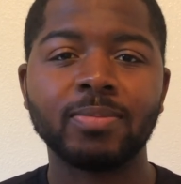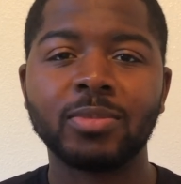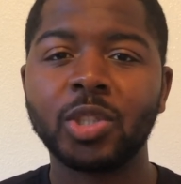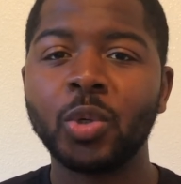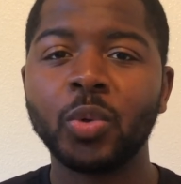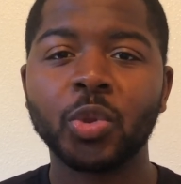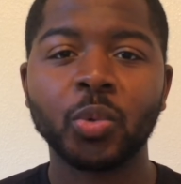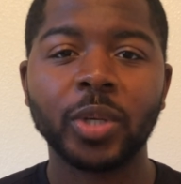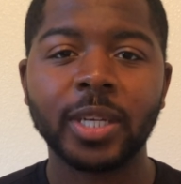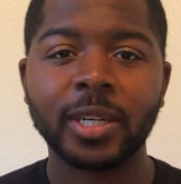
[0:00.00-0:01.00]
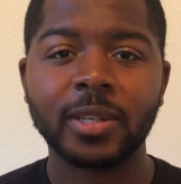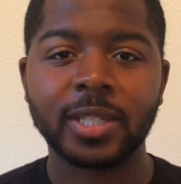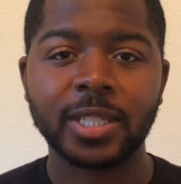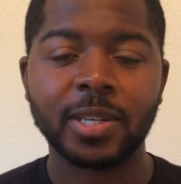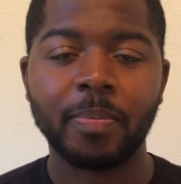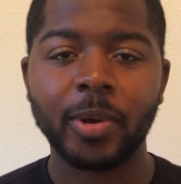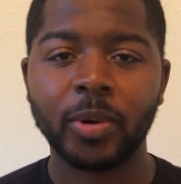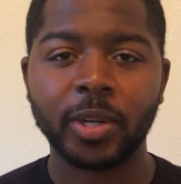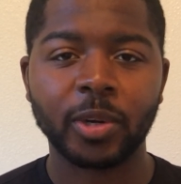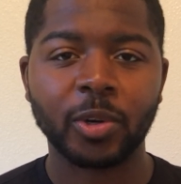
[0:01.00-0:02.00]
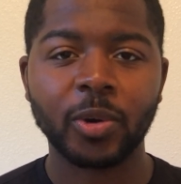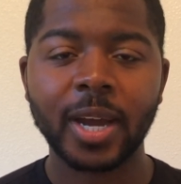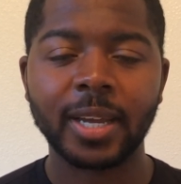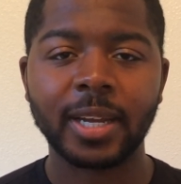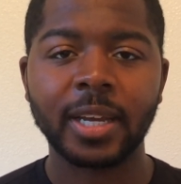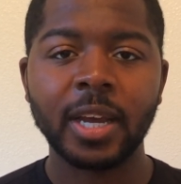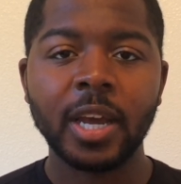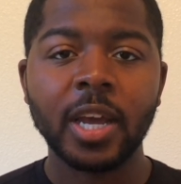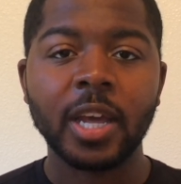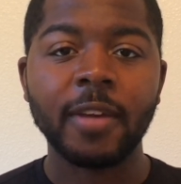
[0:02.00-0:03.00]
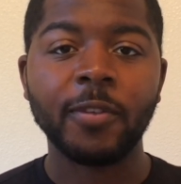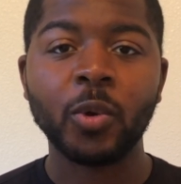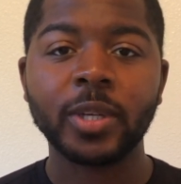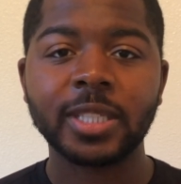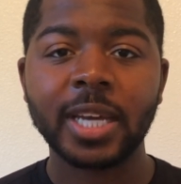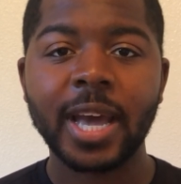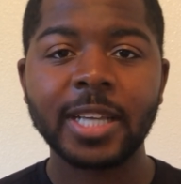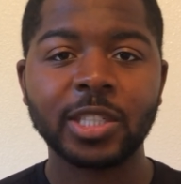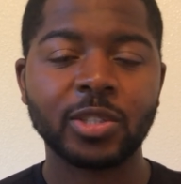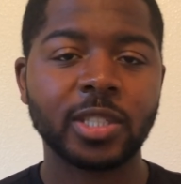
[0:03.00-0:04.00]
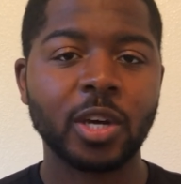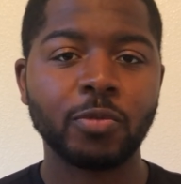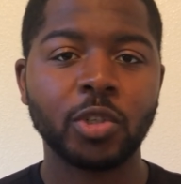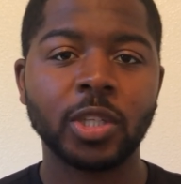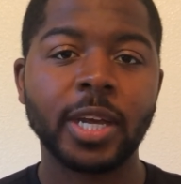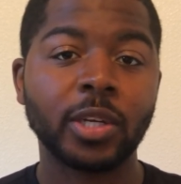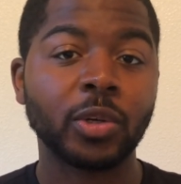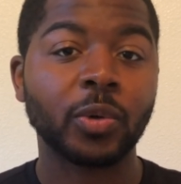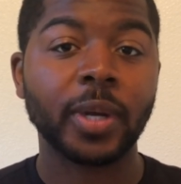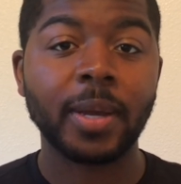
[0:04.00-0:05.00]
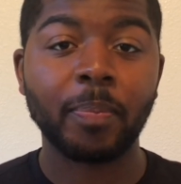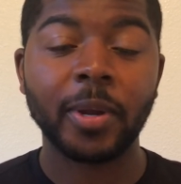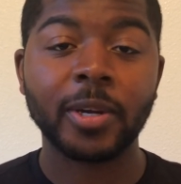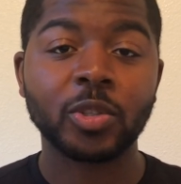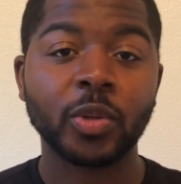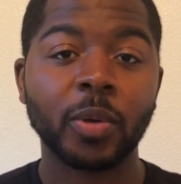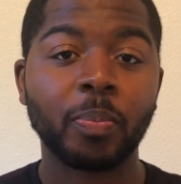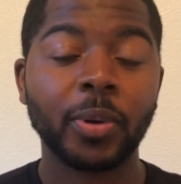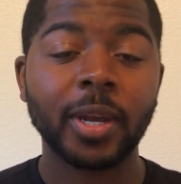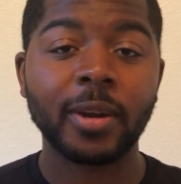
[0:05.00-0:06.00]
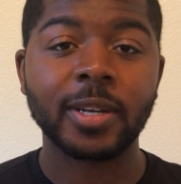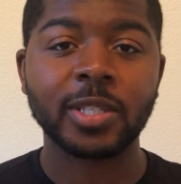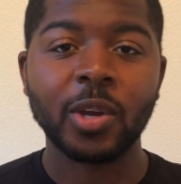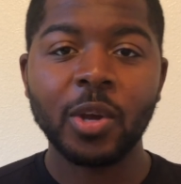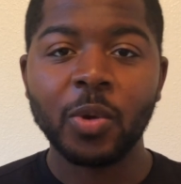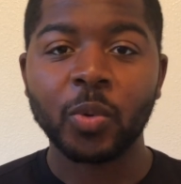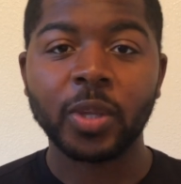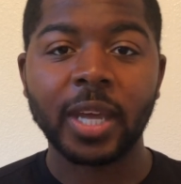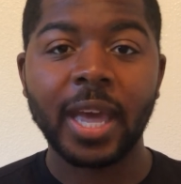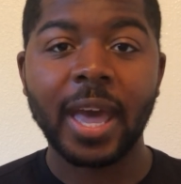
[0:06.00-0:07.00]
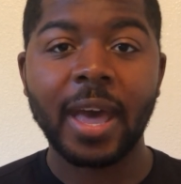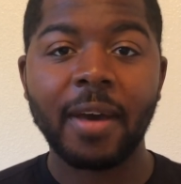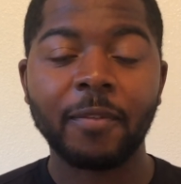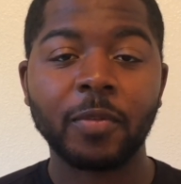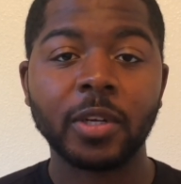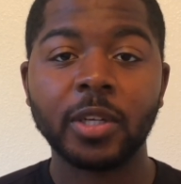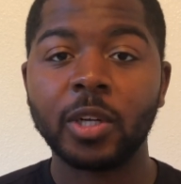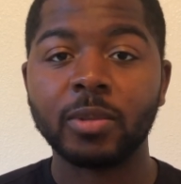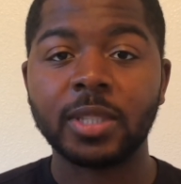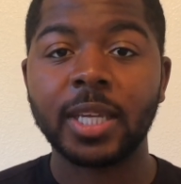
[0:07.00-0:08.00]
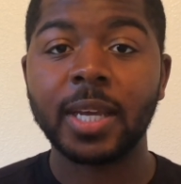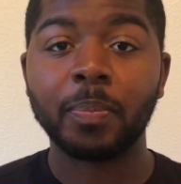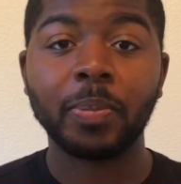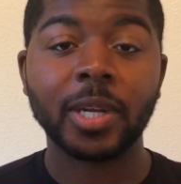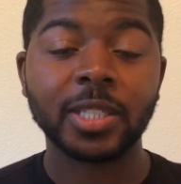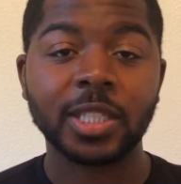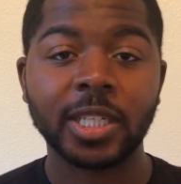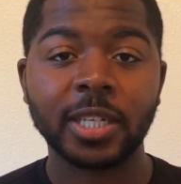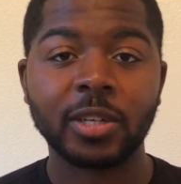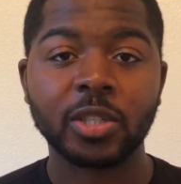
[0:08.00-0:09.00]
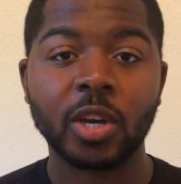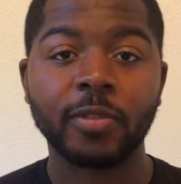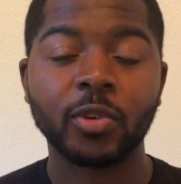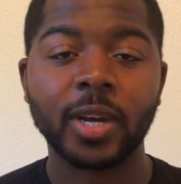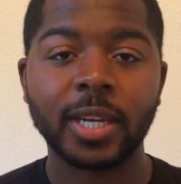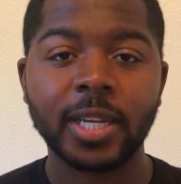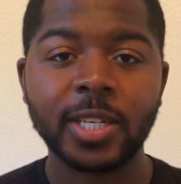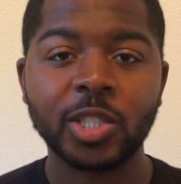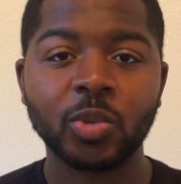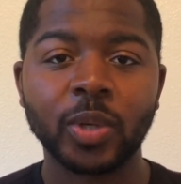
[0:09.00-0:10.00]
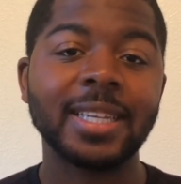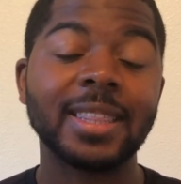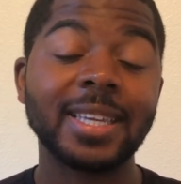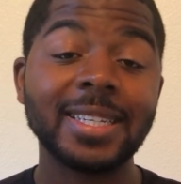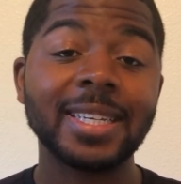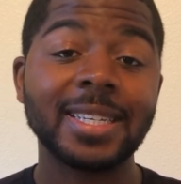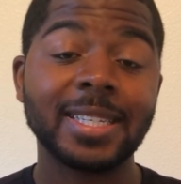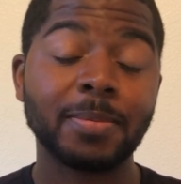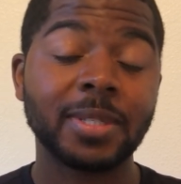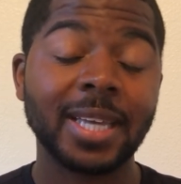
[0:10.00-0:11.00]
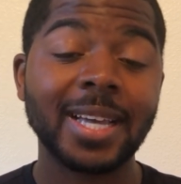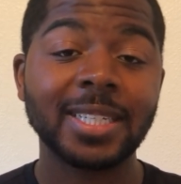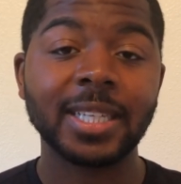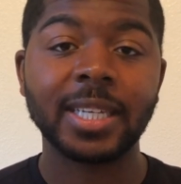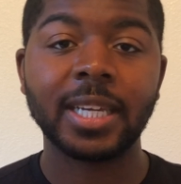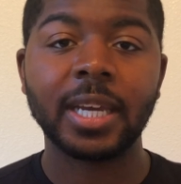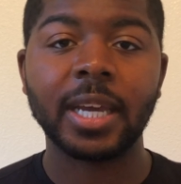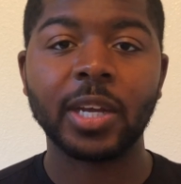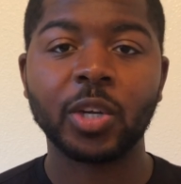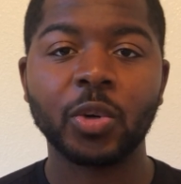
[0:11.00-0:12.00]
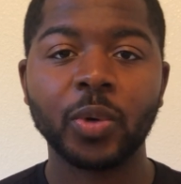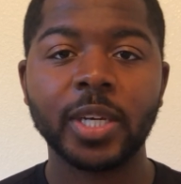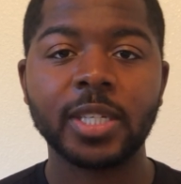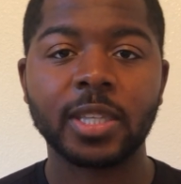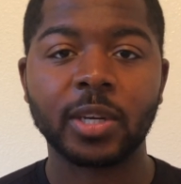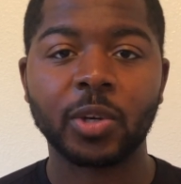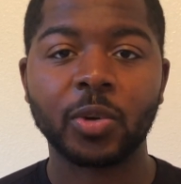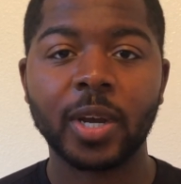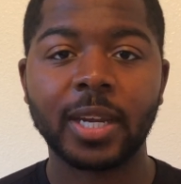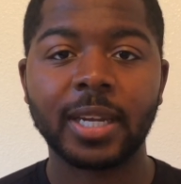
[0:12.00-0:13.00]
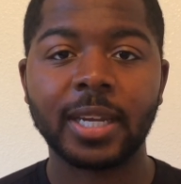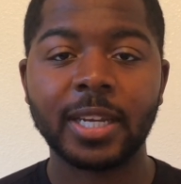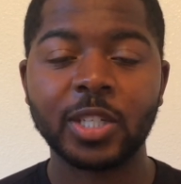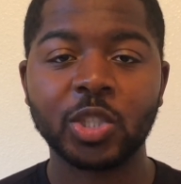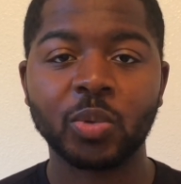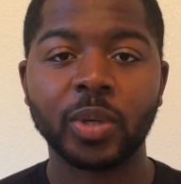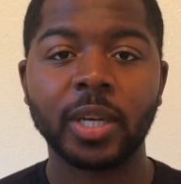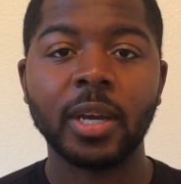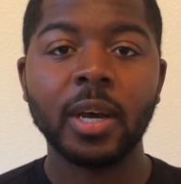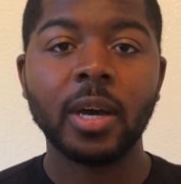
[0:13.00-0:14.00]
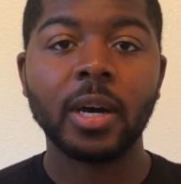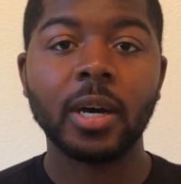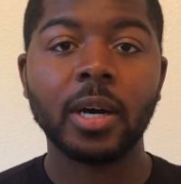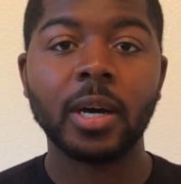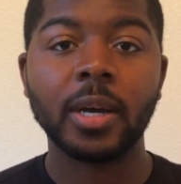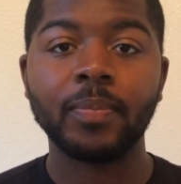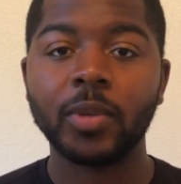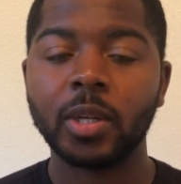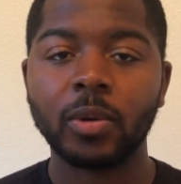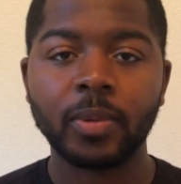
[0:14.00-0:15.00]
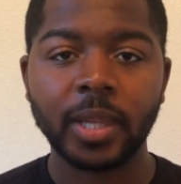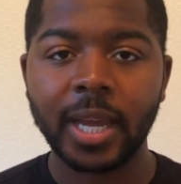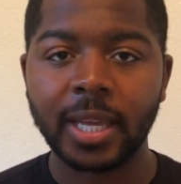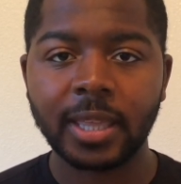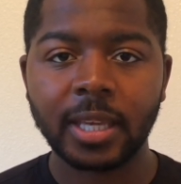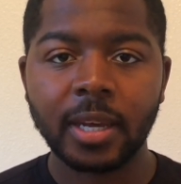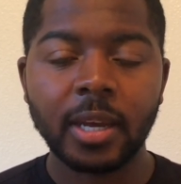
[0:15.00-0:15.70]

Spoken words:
2 to 3 years into building your credit, if you attach yourself to like your grandparents or your parents, where they have 10 plus years of credit history, this can substantially increase the credit history length